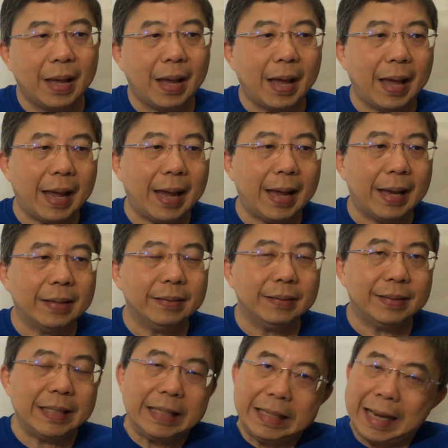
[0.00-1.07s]

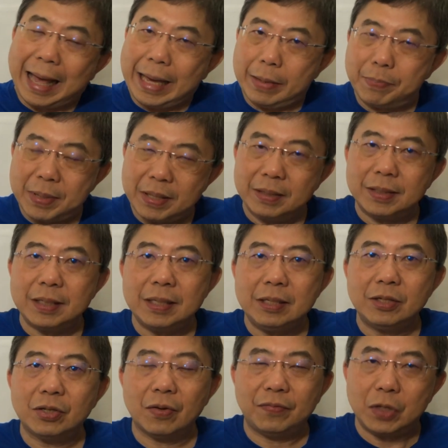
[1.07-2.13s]
and the
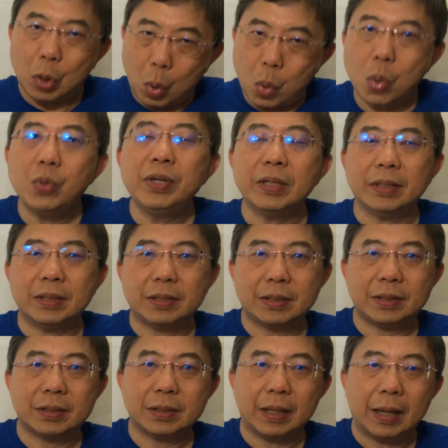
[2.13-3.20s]
liabilities of the
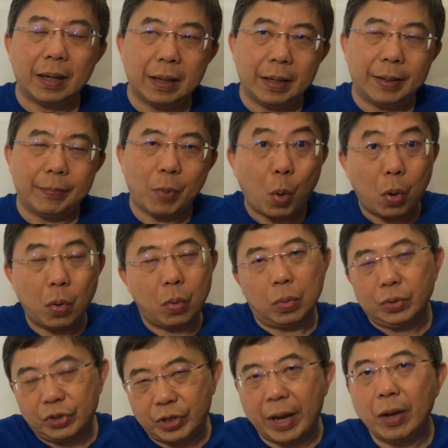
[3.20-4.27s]
owners
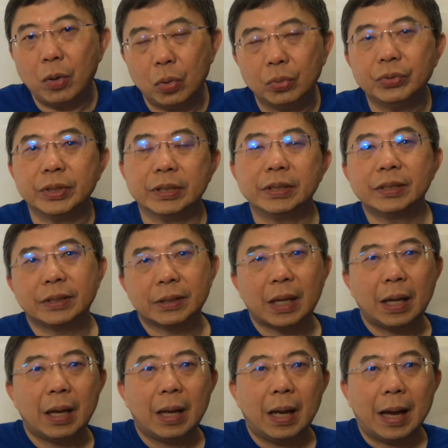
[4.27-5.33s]
or shareholders
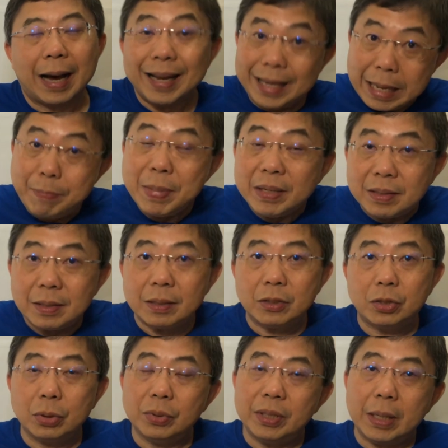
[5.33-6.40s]
are
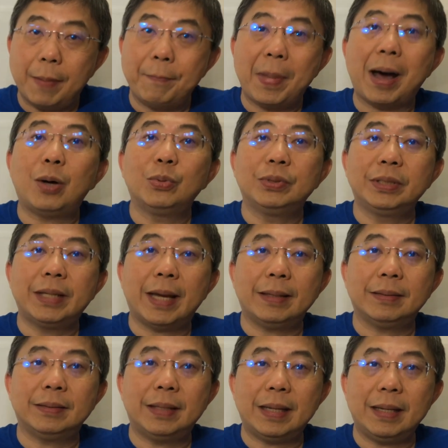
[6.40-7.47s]
limited to the amount
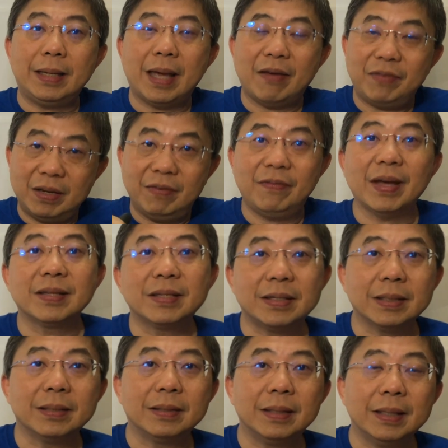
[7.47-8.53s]
that they have
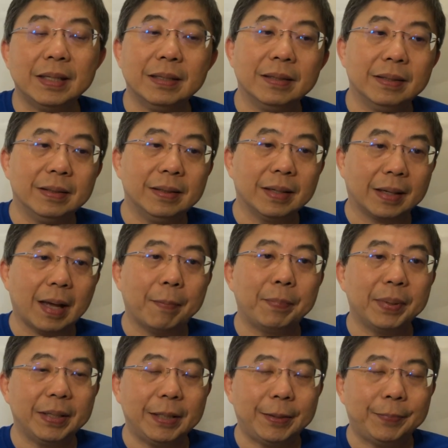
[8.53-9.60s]
invested in the
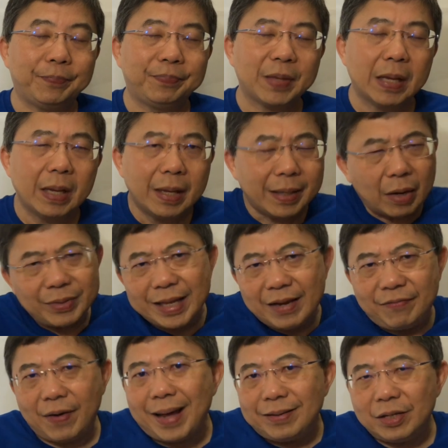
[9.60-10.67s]
company. Now, the
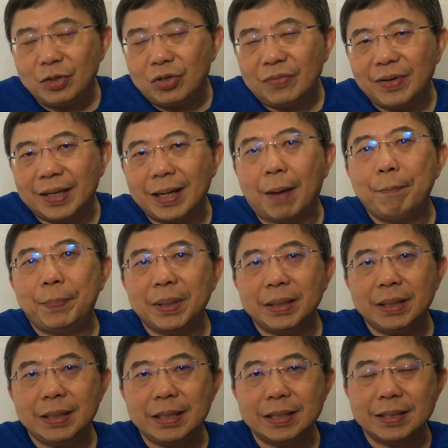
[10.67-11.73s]
advantage of a
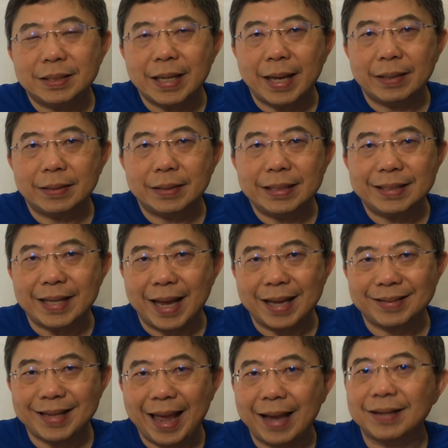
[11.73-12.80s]
company is that it
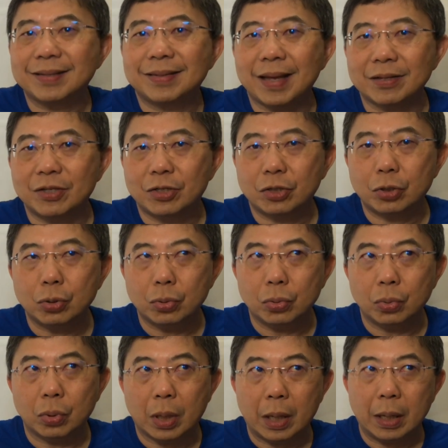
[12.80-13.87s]
has access
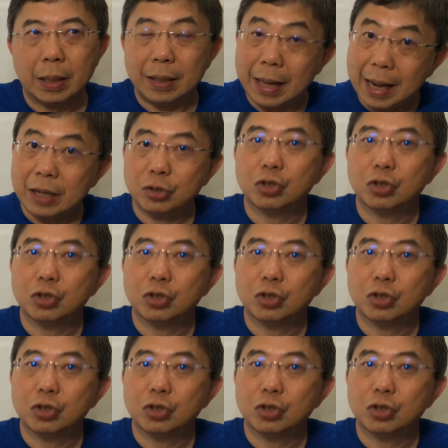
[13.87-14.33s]
to a large